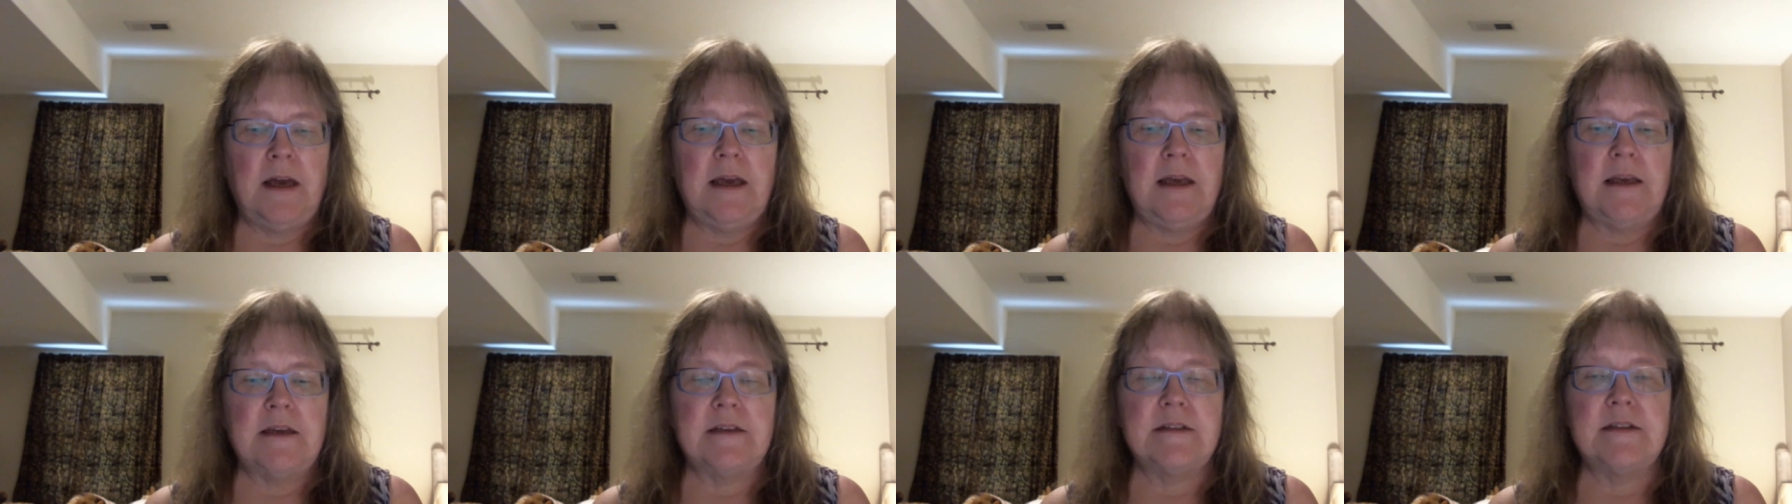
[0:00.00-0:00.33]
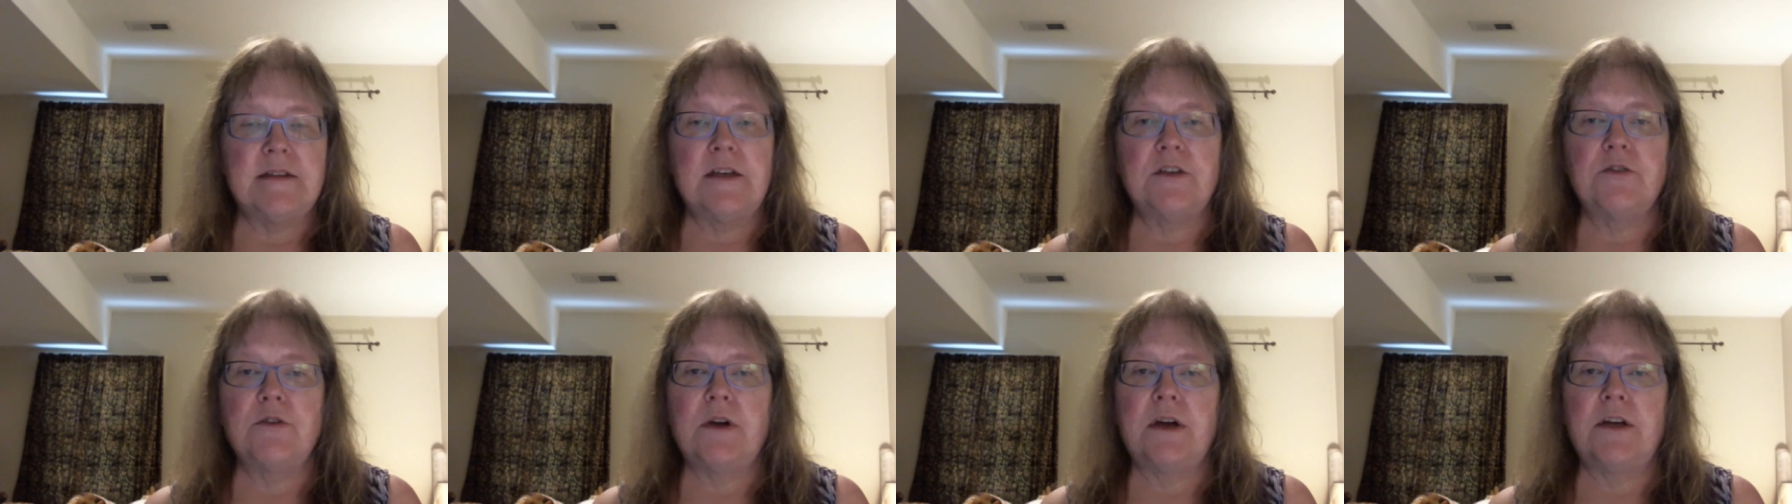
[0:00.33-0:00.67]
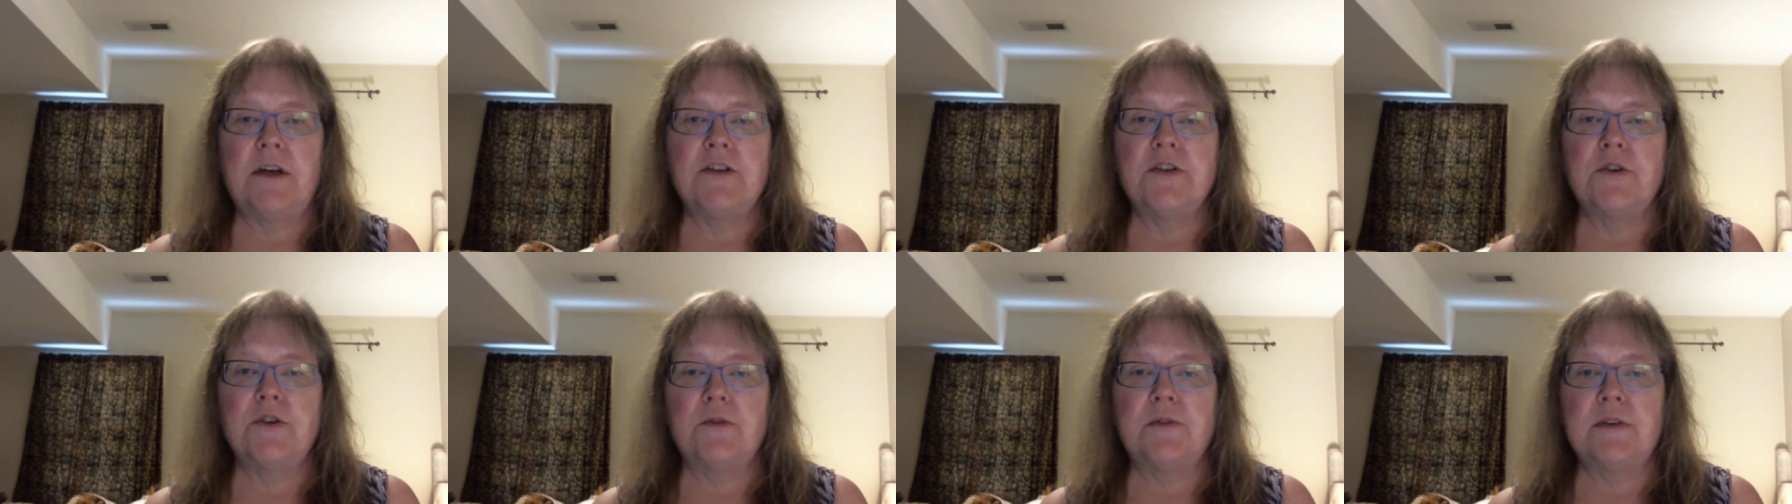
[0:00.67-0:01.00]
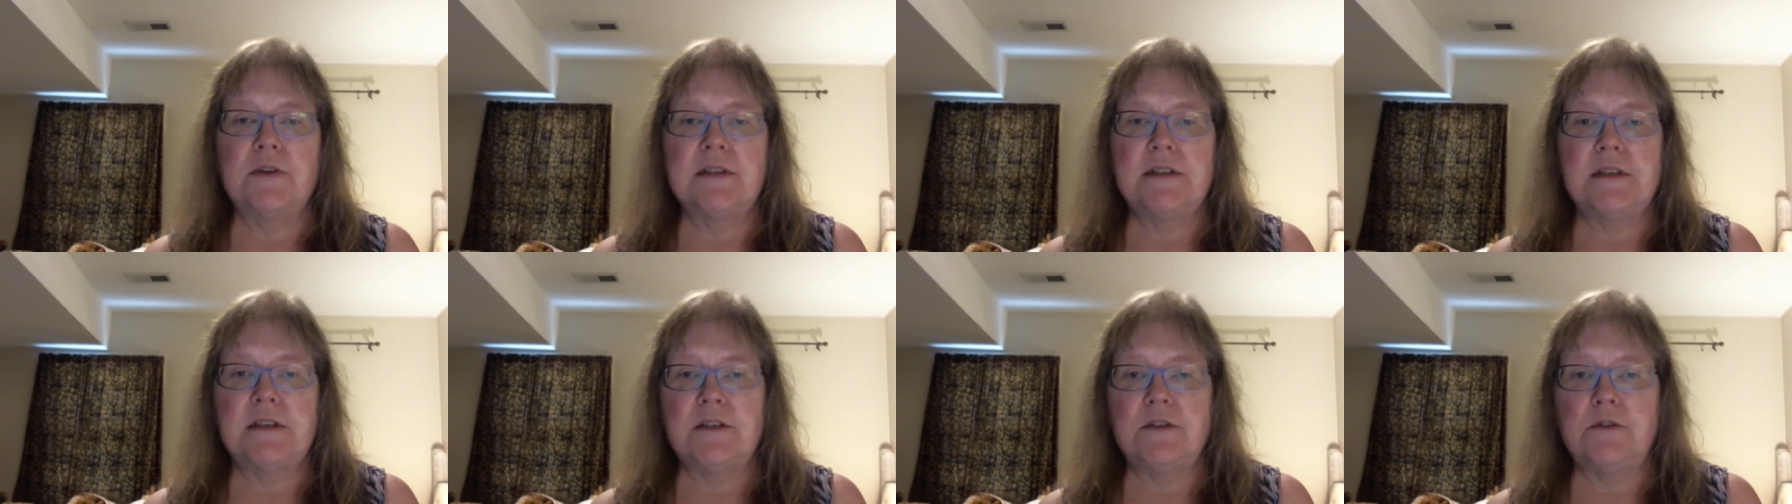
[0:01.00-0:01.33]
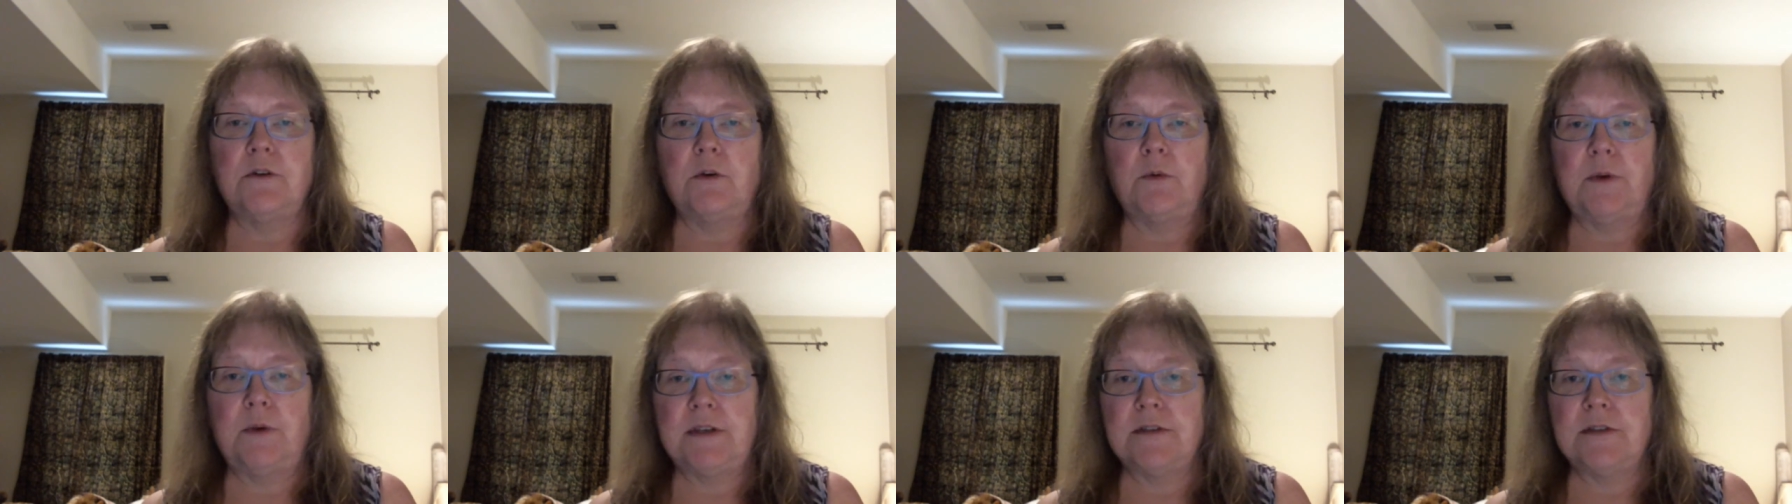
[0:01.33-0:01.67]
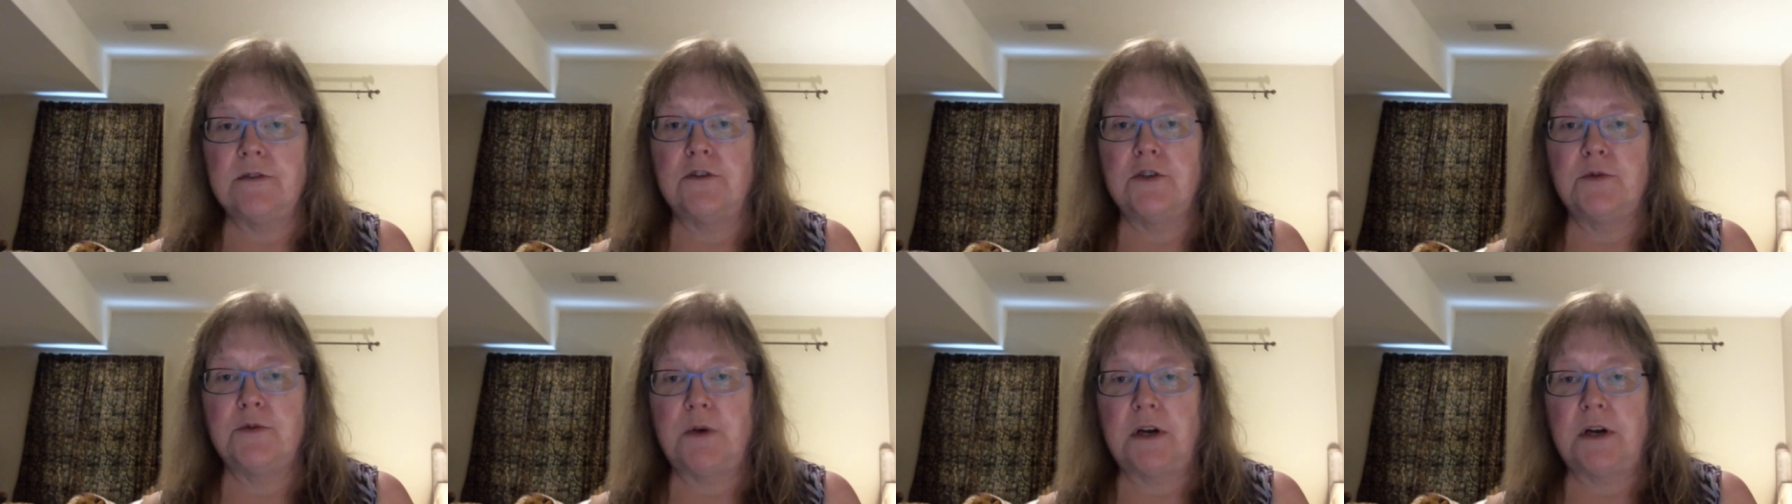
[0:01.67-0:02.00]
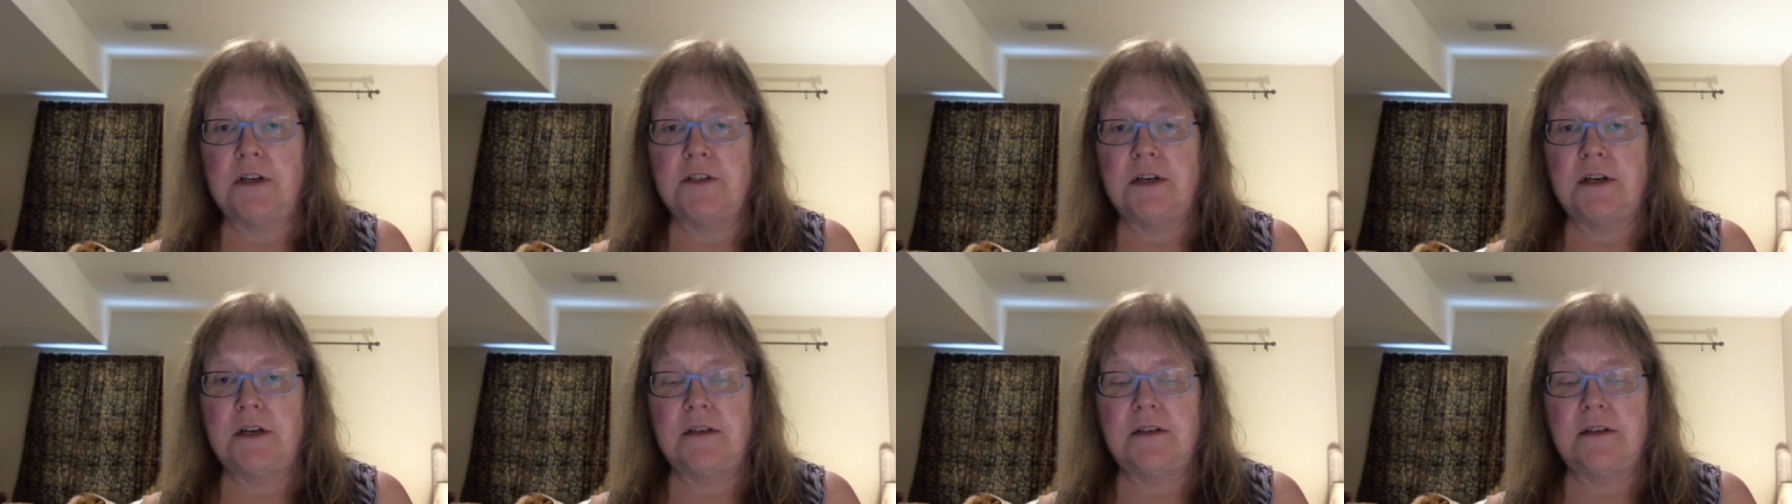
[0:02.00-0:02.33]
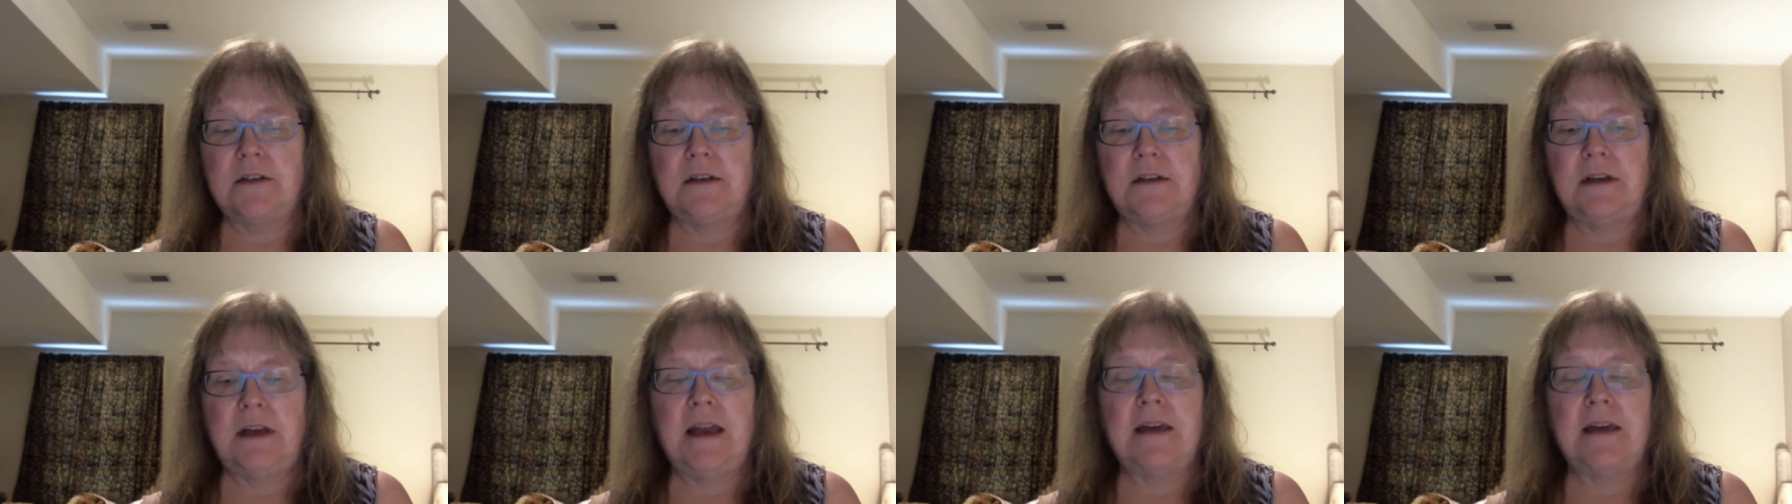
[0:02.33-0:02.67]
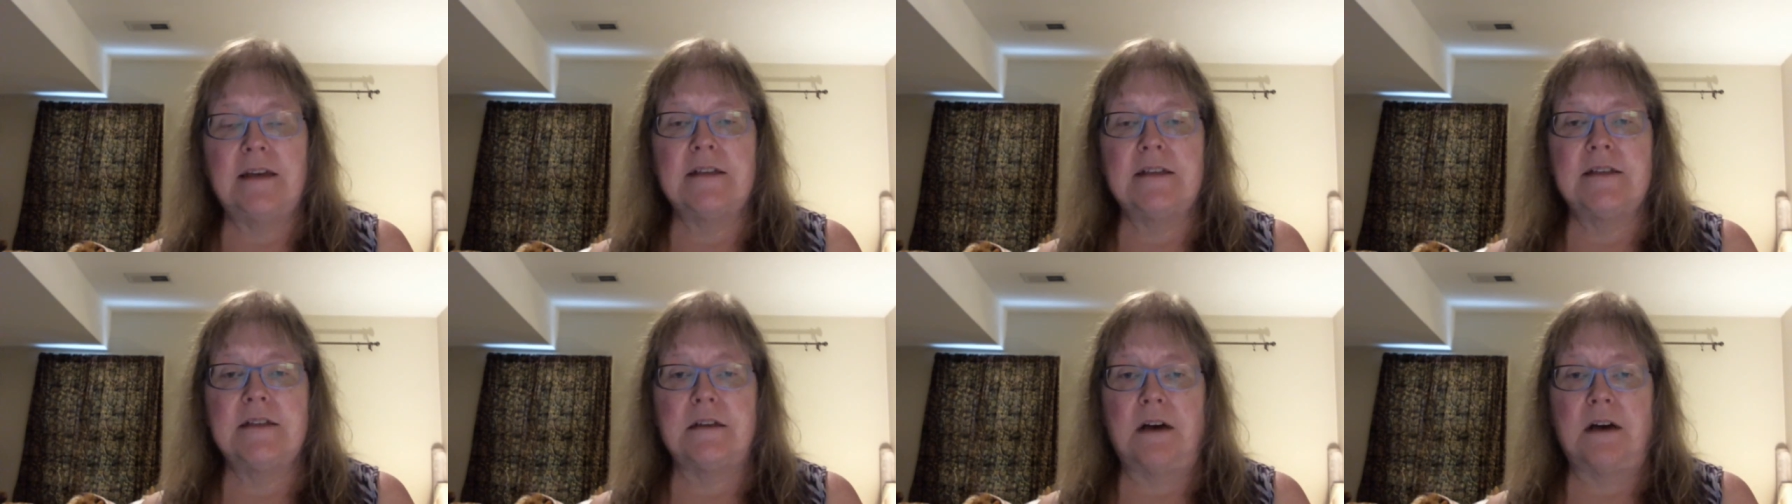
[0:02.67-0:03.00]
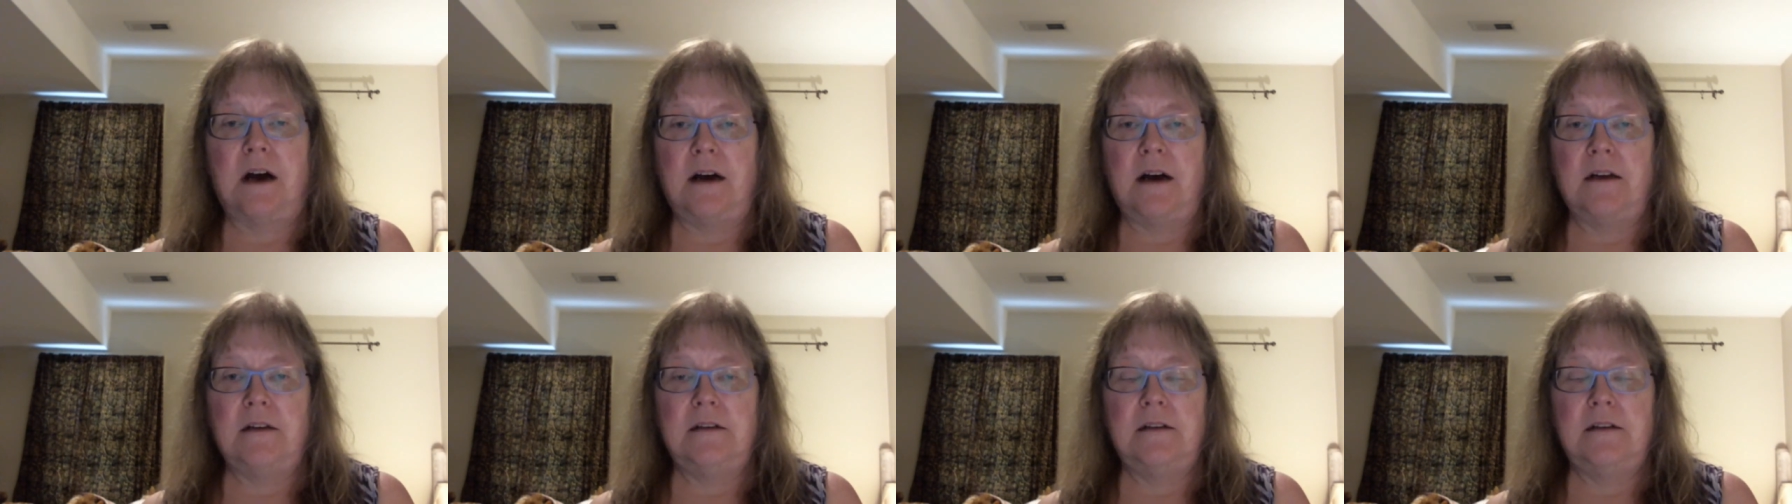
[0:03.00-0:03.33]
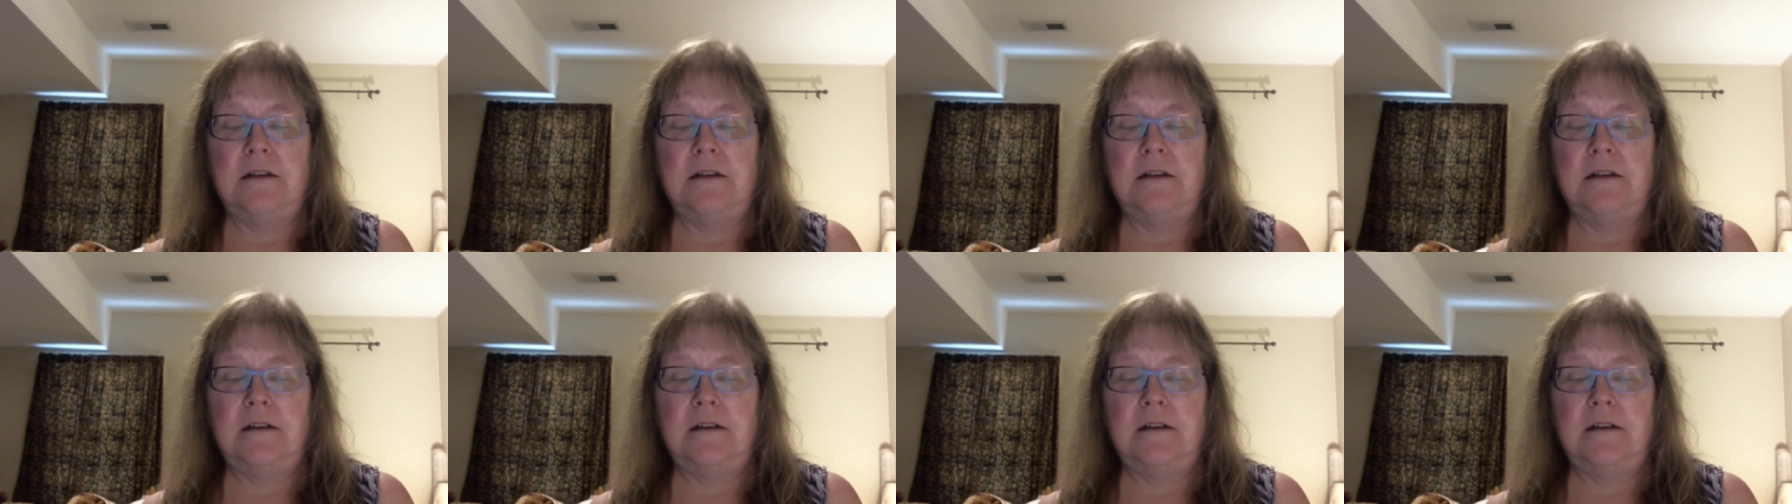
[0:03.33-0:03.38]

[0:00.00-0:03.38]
is they try to turn this into a research project, and it's not.